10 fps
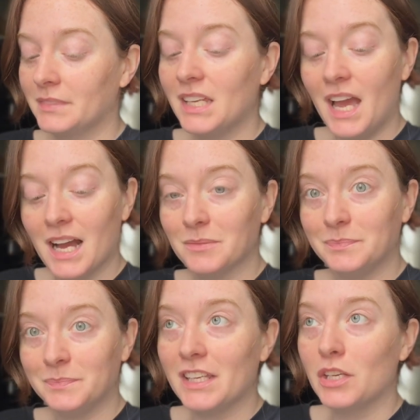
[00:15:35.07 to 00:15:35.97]
Yeah,
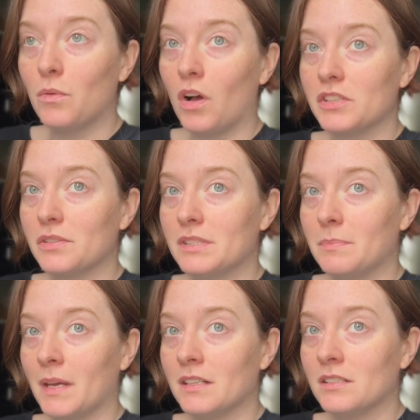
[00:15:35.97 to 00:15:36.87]
you also
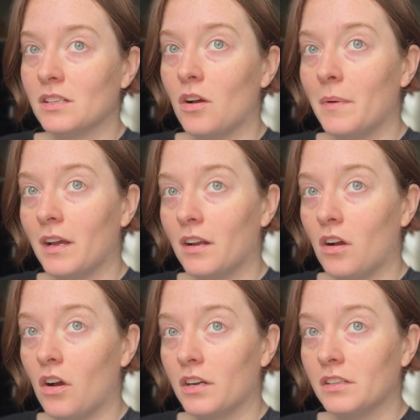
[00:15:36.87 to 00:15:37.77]
spend, oh my god, a
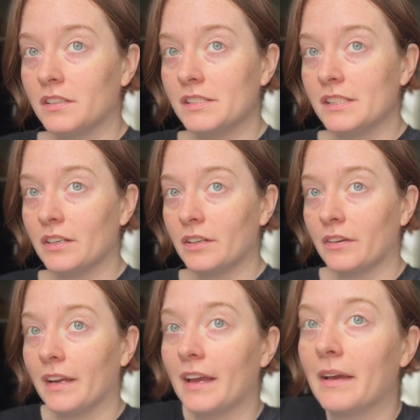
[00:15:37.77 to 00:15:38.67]
cardinal is staring
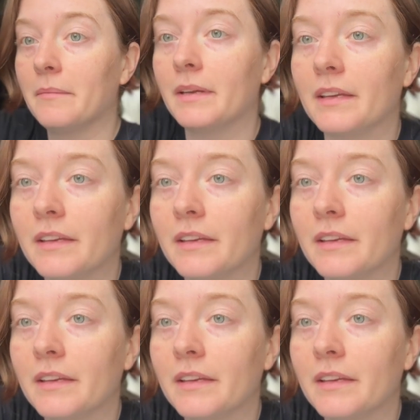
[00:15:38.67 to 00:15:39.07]
right at me.